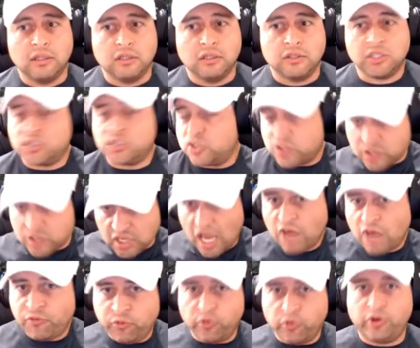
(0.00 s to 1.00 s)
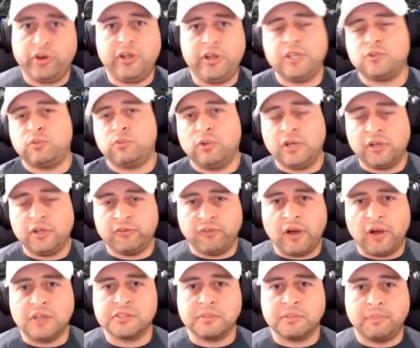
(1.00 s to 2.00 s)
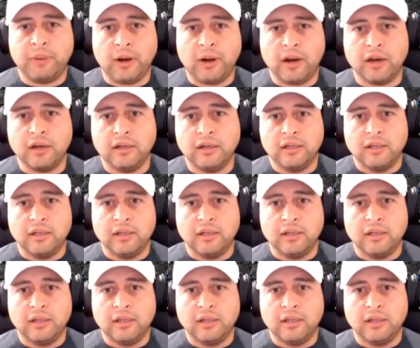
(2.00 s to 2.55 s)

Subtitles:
The software is where it falls apart.